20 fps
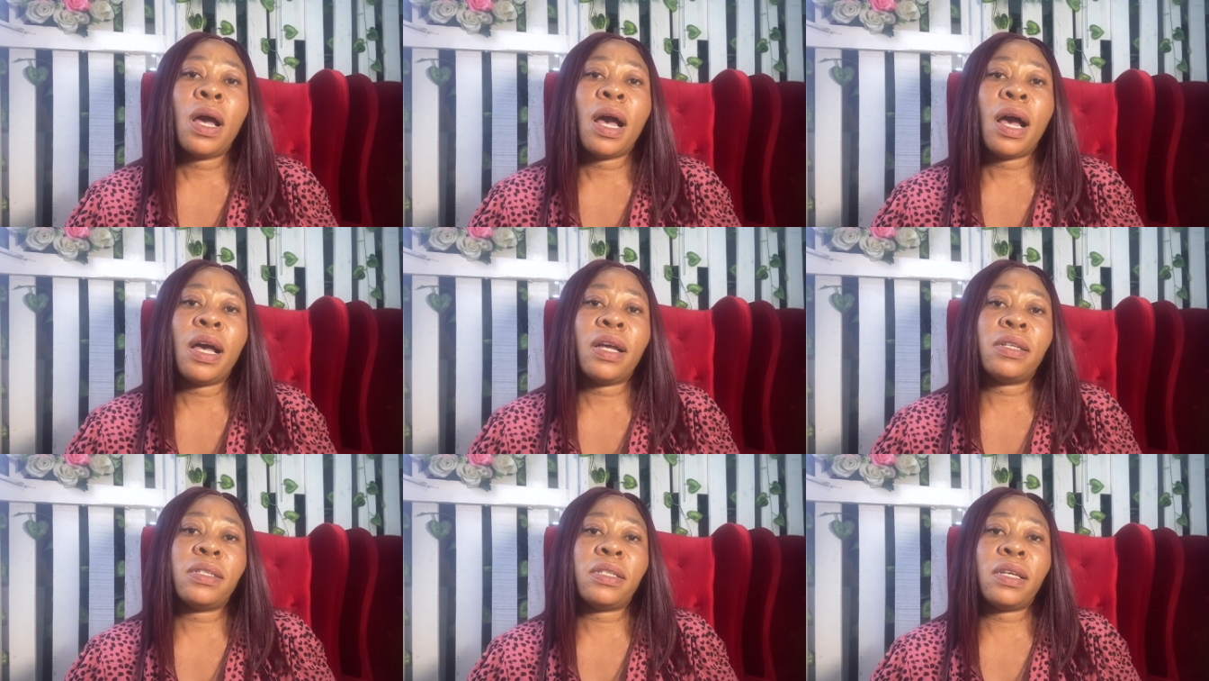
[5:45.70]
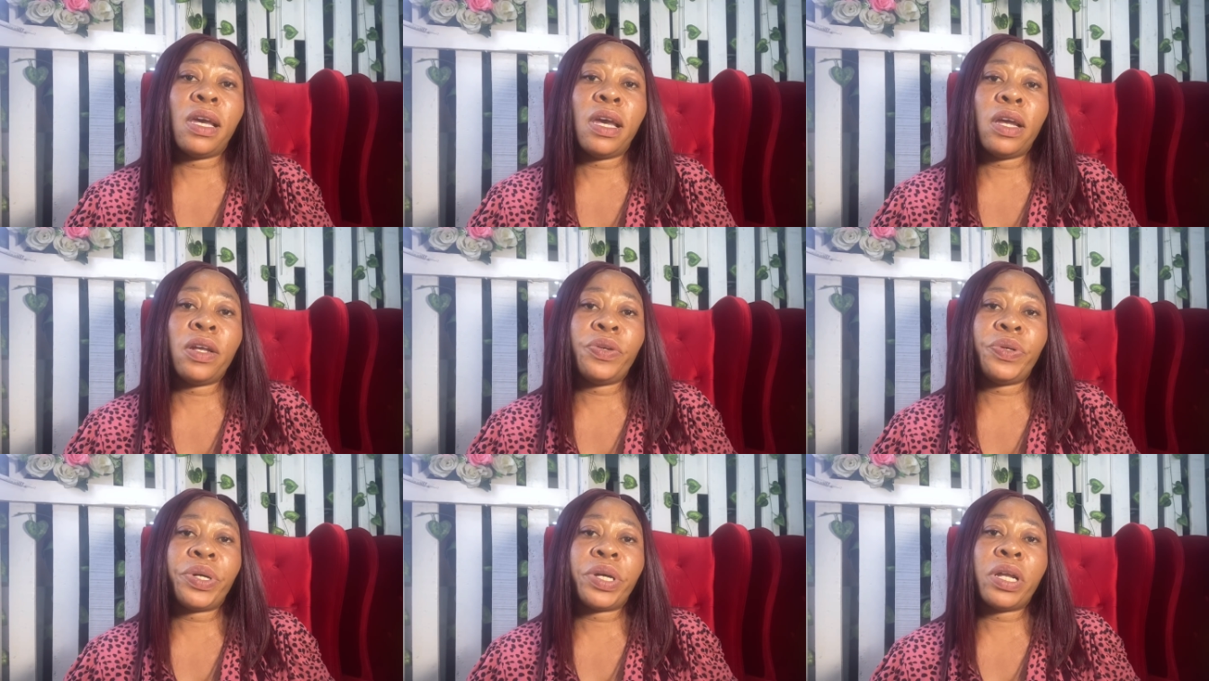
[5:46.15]
and
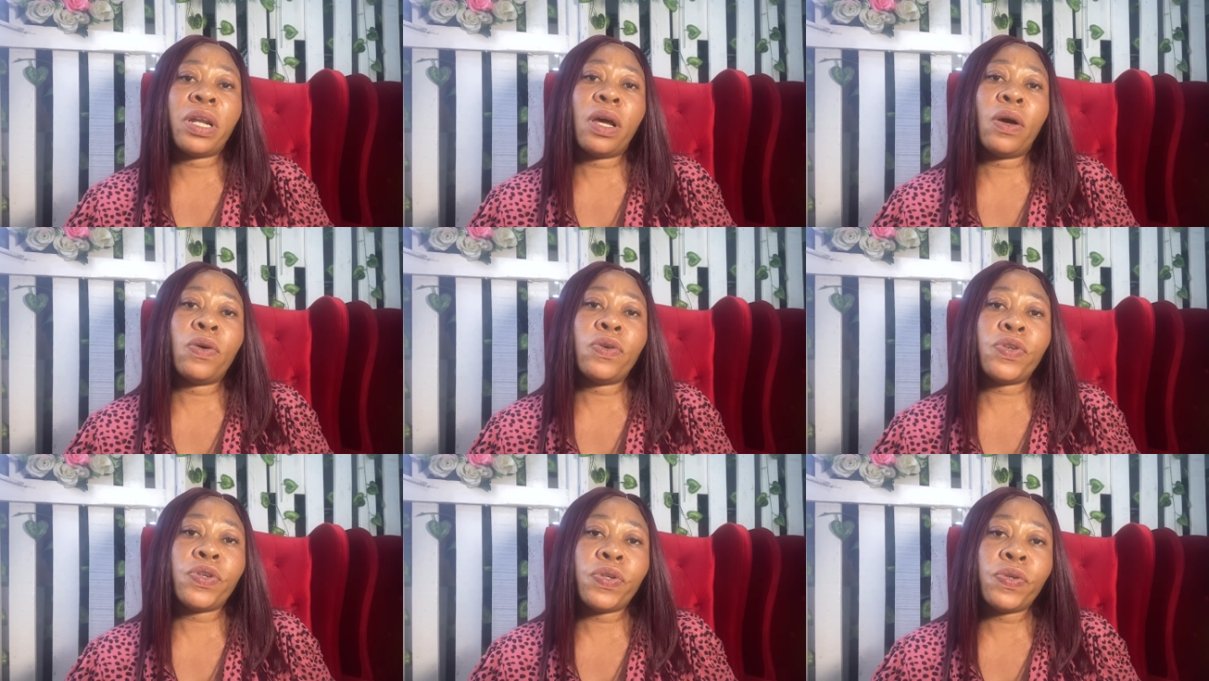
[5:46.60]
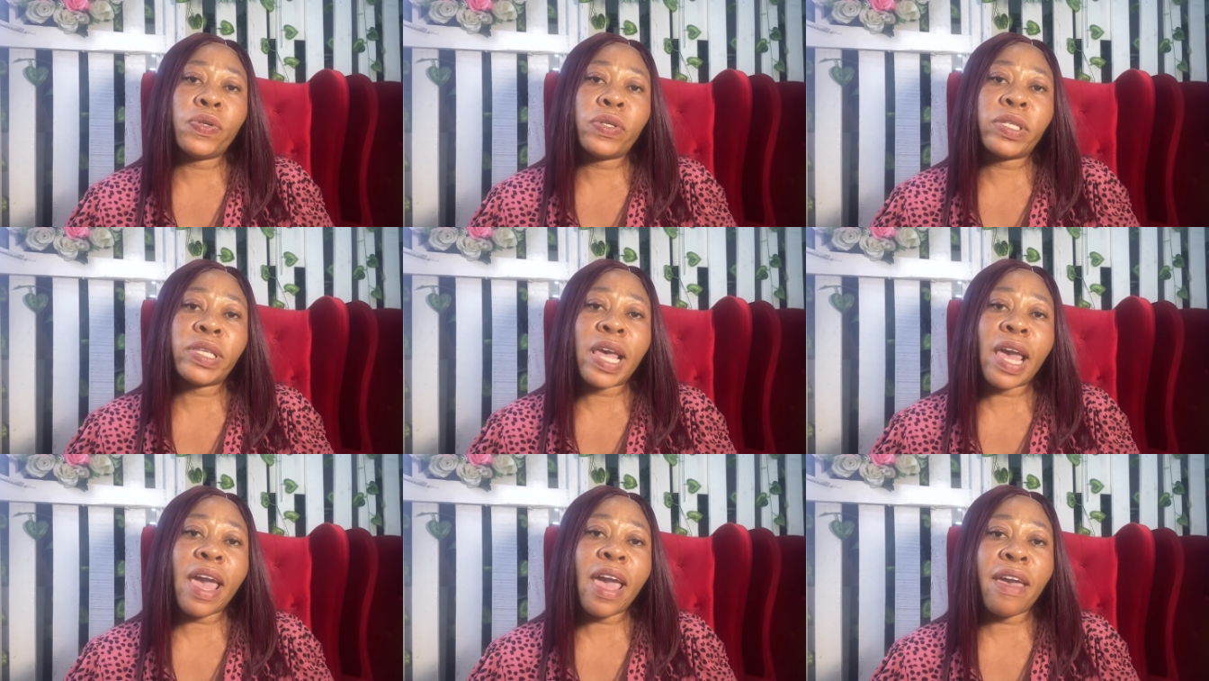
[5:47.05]
then you can now
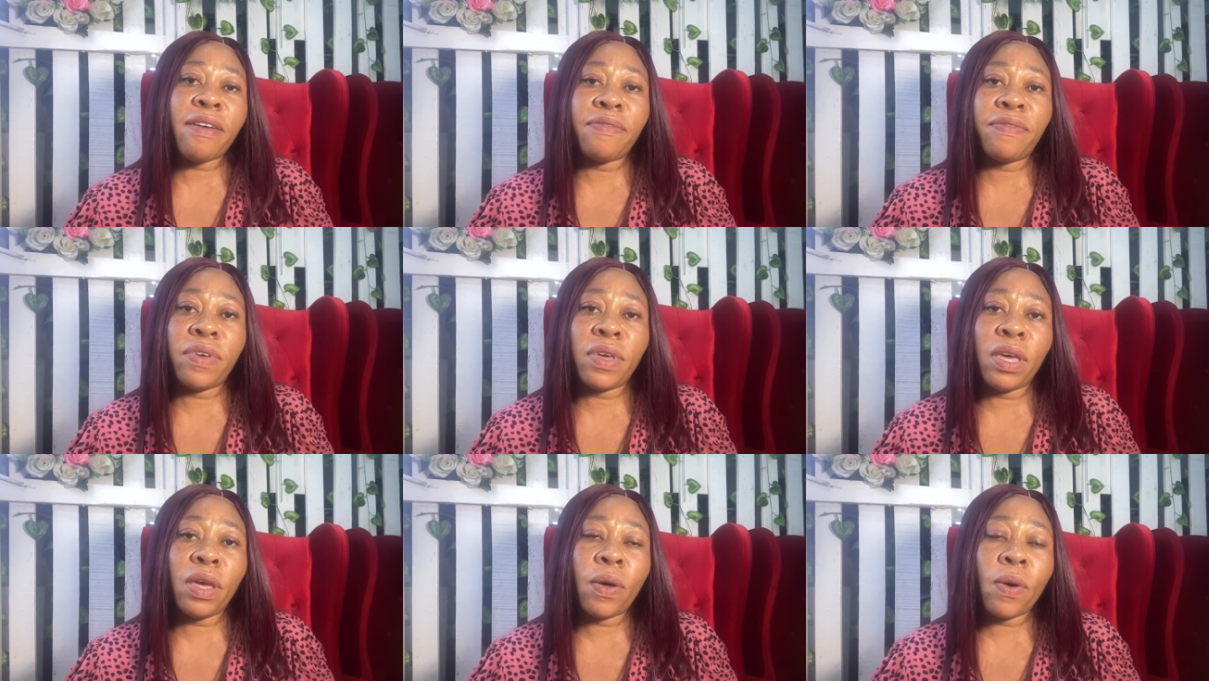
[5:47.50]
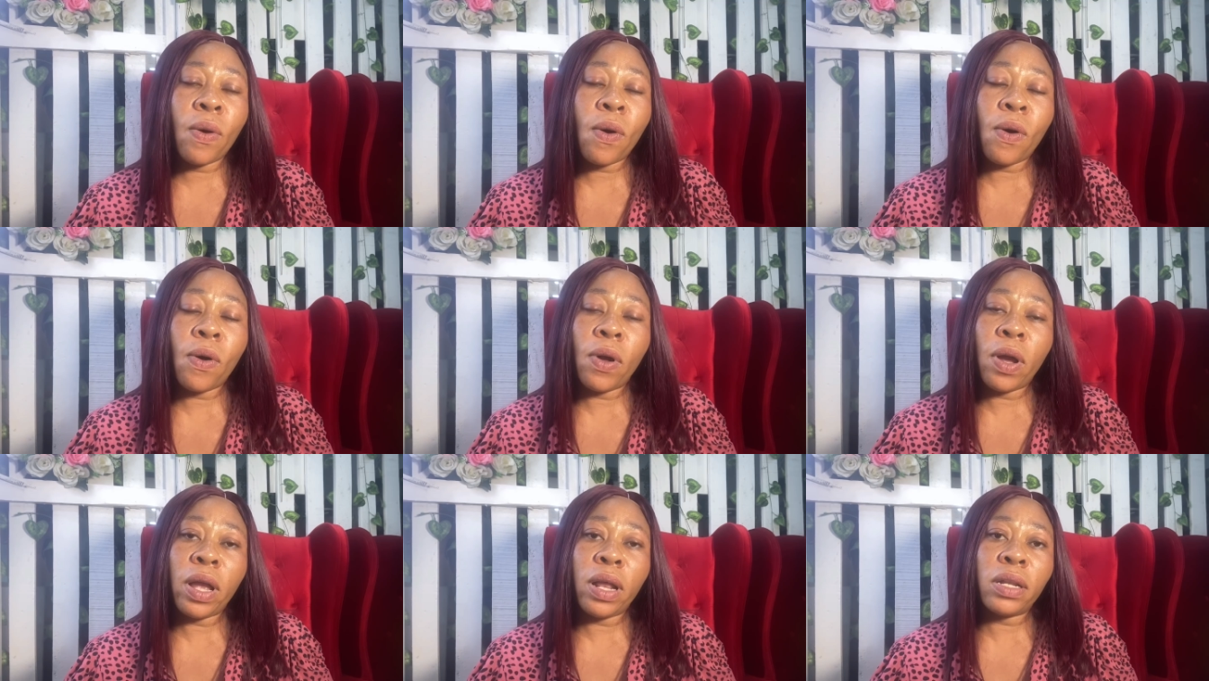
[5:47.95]
use heavy
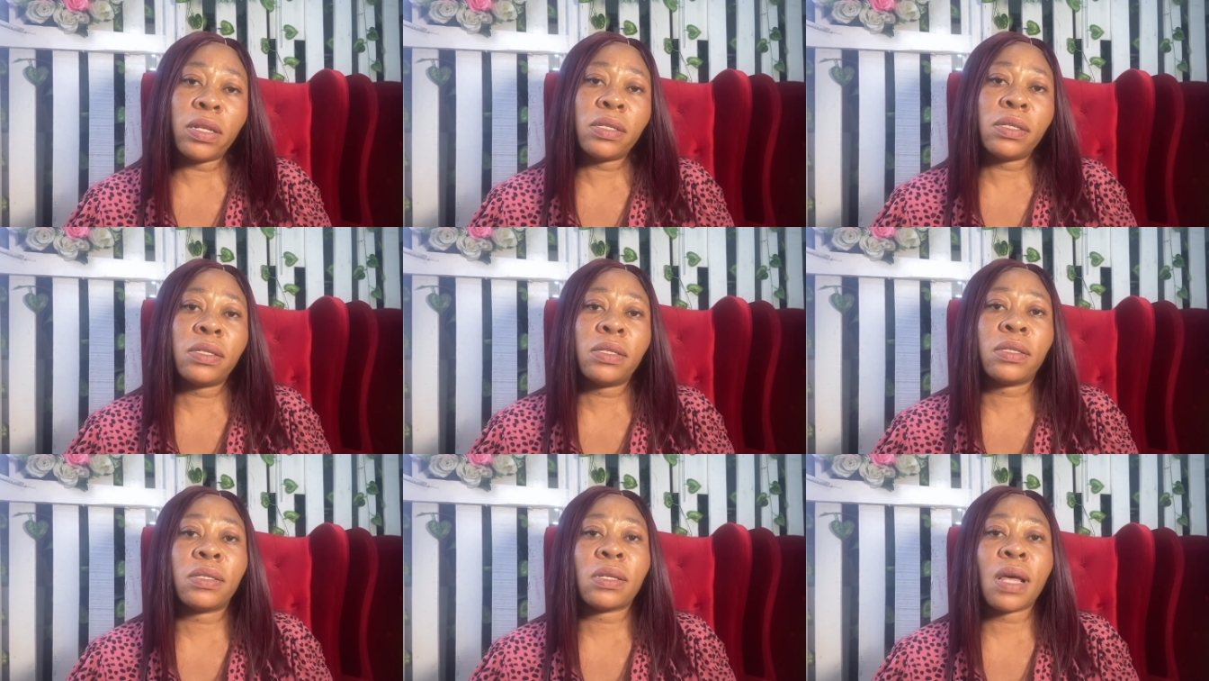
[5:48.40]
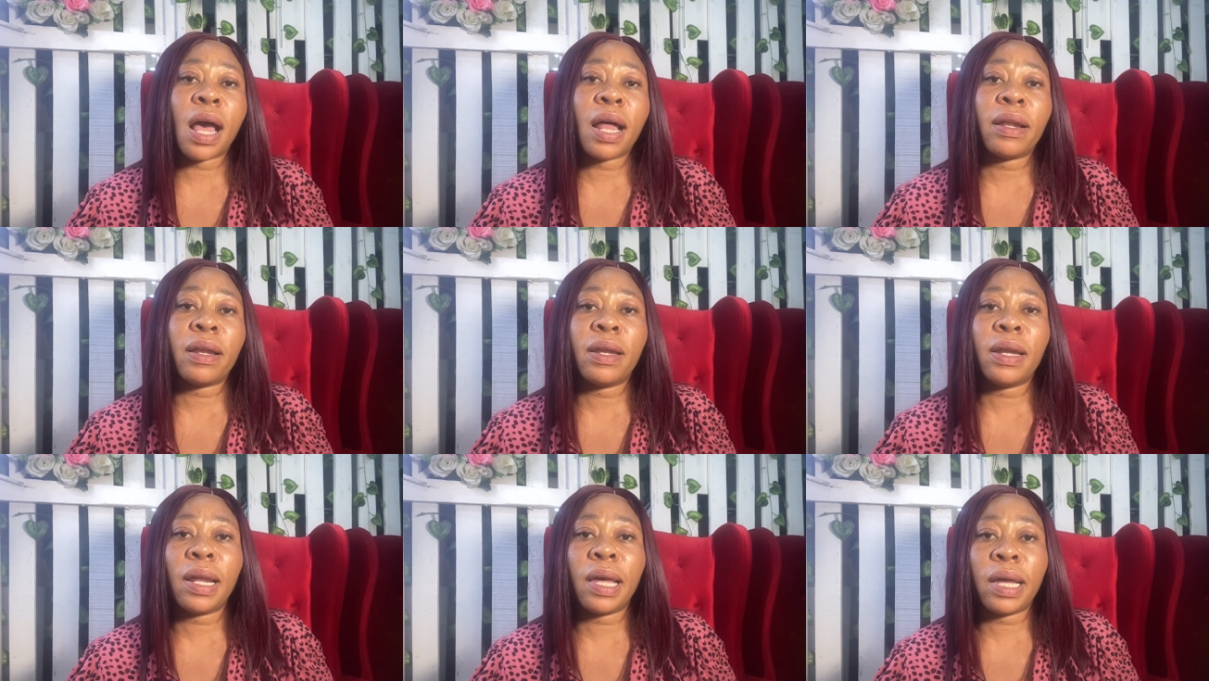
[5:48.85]
oils
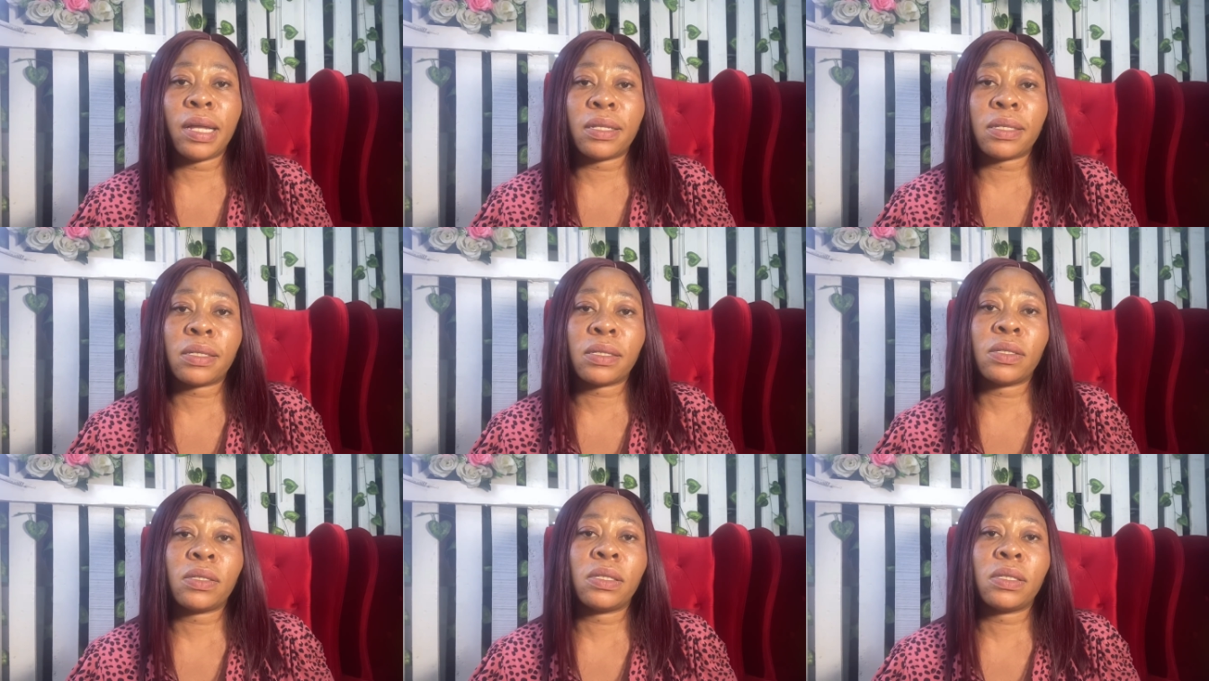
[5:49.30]
at night